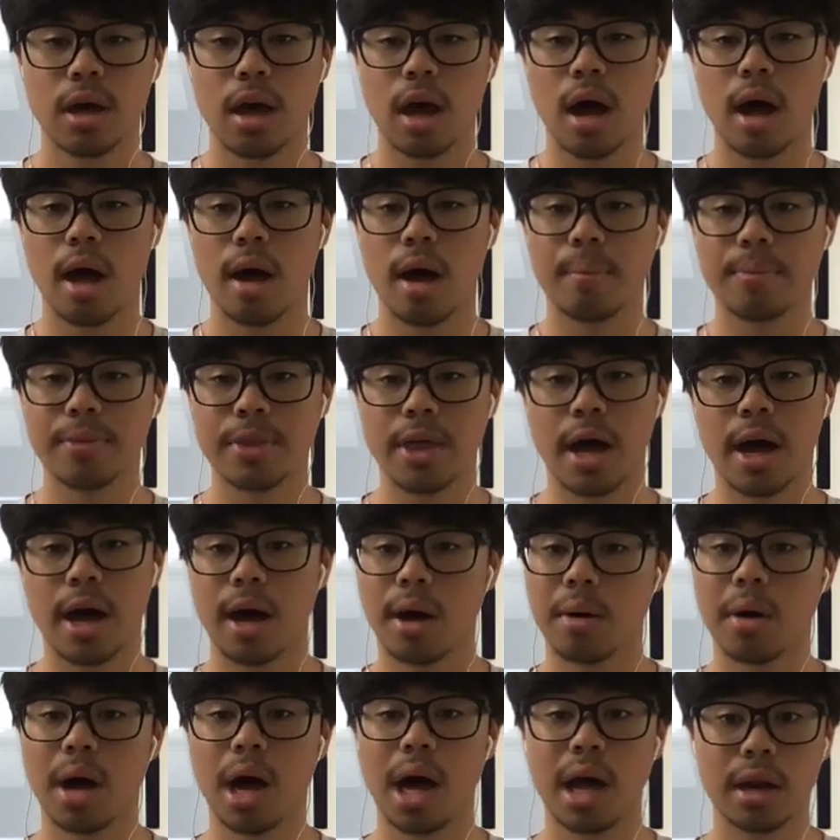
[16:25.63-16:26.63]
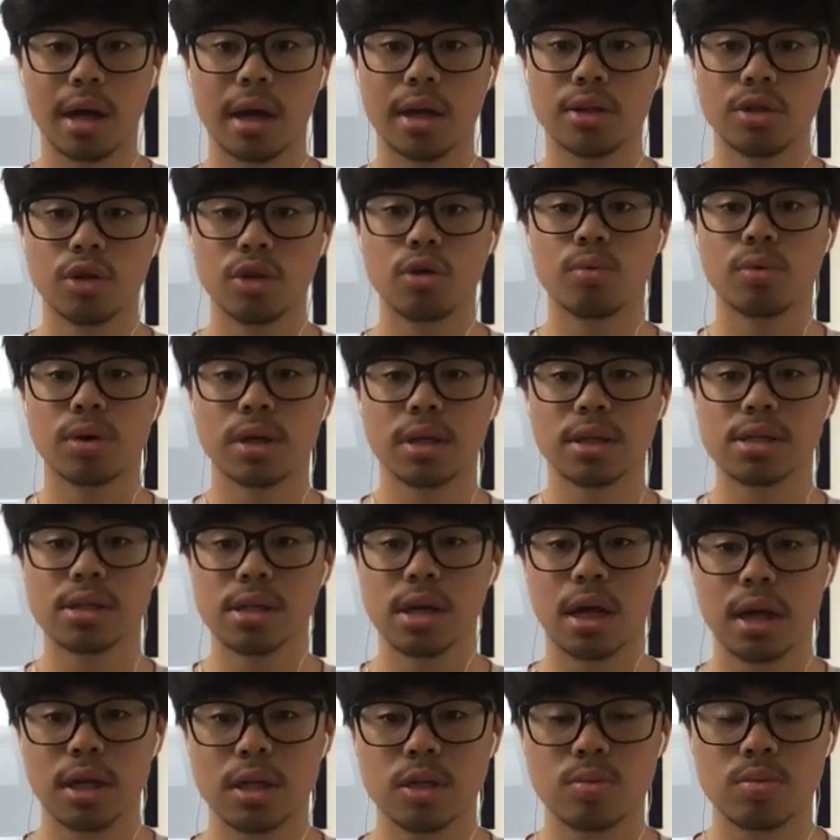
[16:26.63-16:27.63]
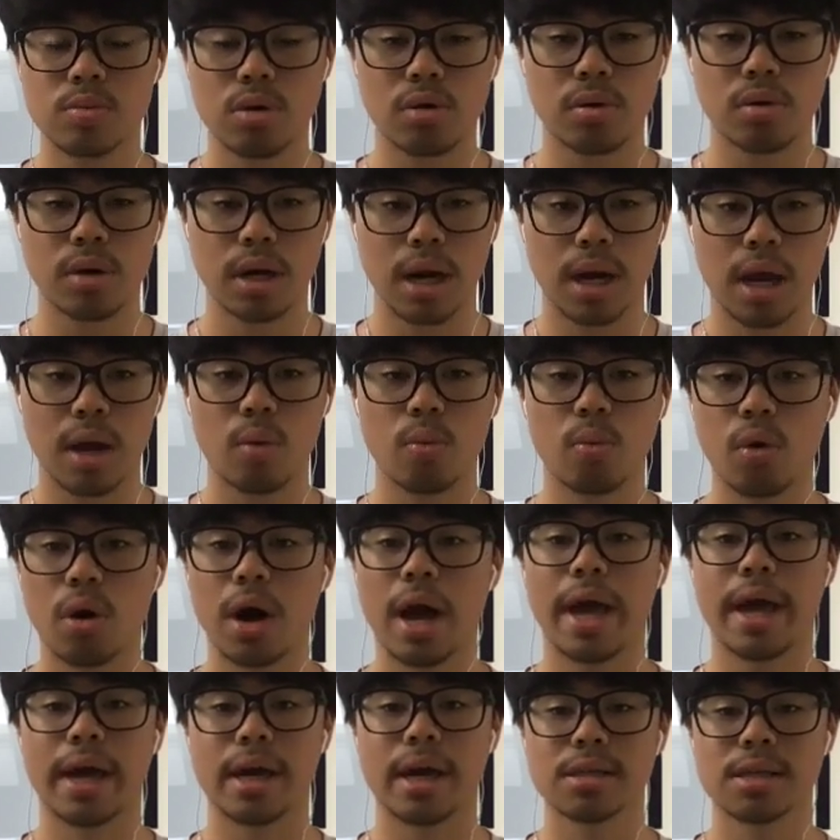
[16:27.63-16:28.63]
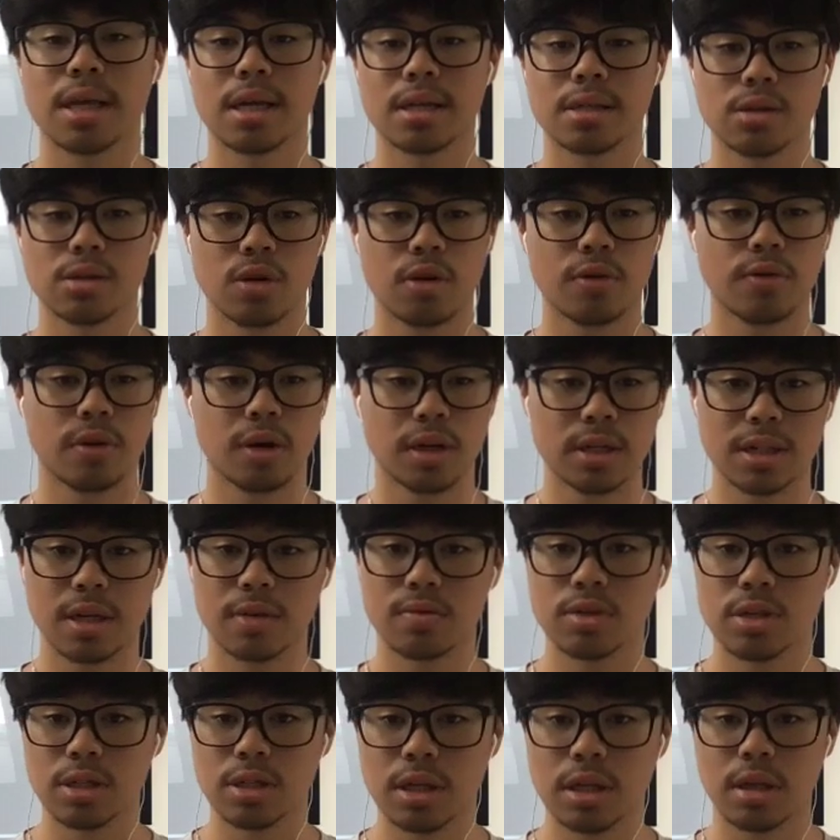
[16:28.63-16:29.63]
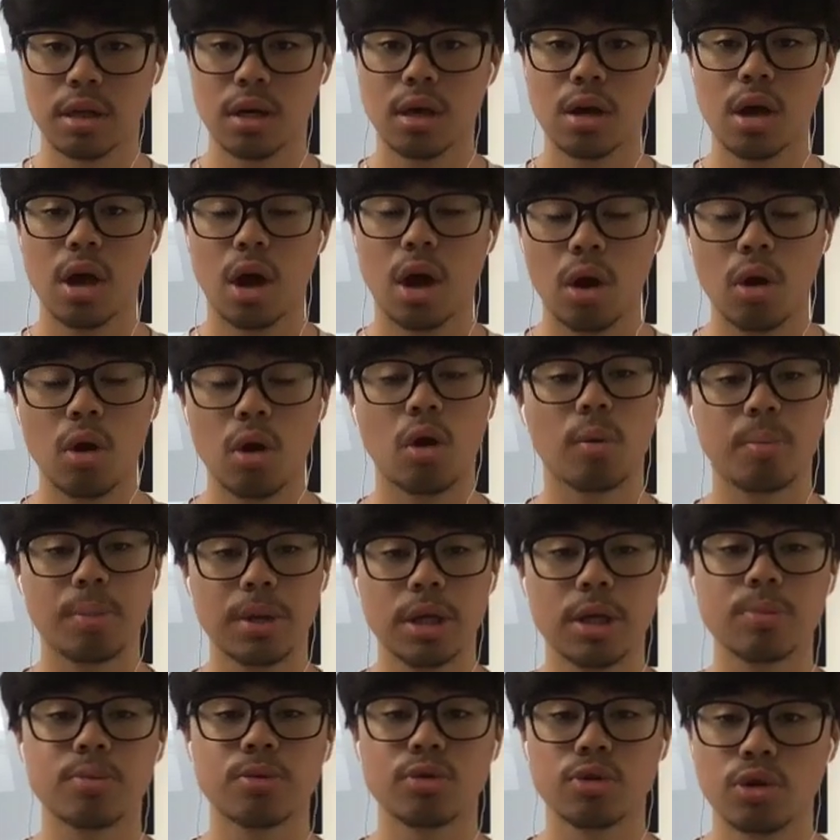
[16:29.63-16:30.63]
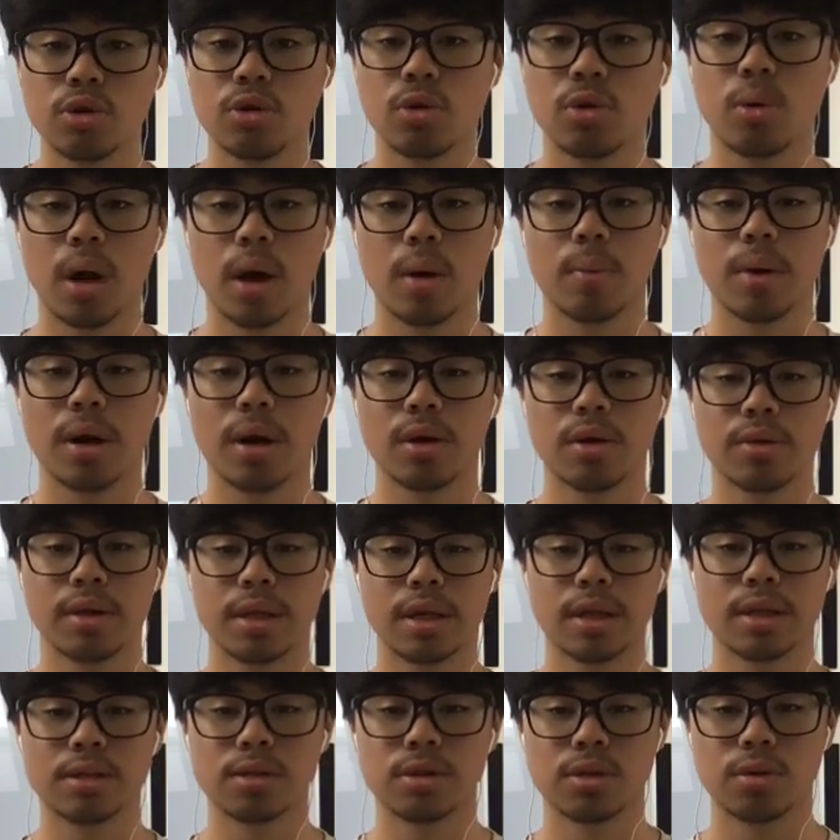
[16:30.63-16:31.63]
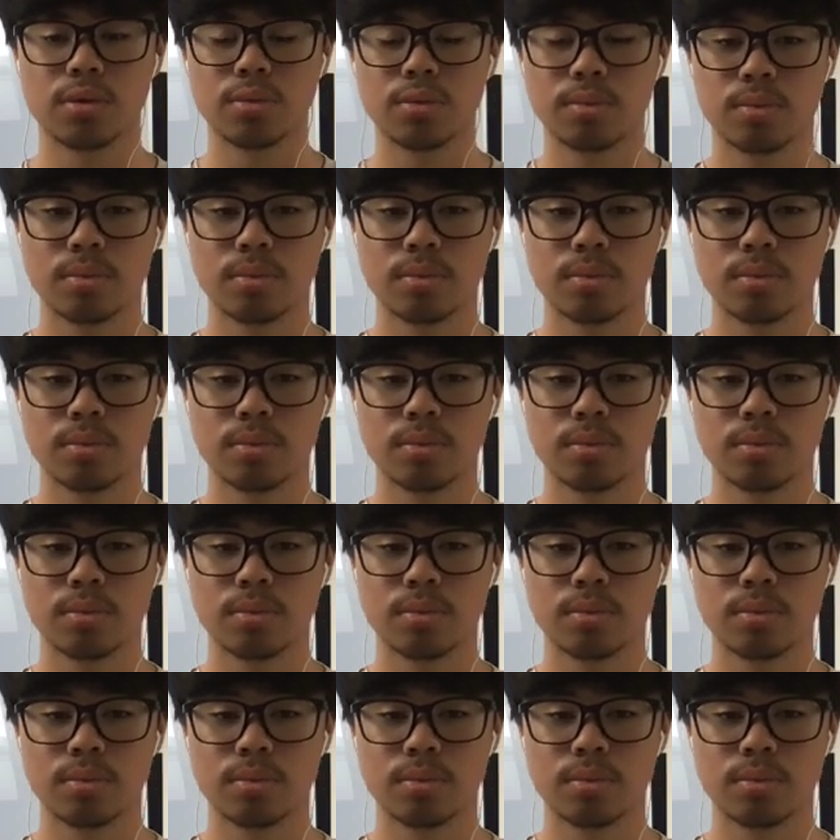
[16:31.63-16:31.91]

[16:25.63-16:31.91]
And I do want to start exploring like what X has to offer because I've seen a lot of people do quite well on there too.